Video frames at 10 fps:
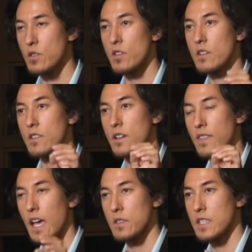you killed
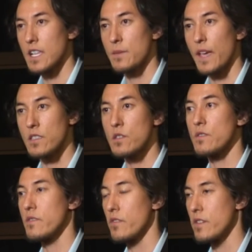1,000 Taliban, two
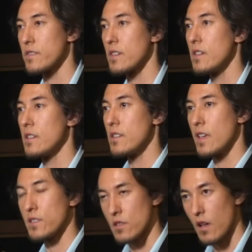civilians.
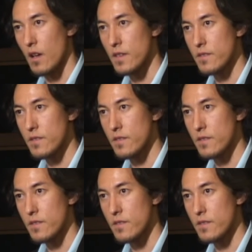It's a law.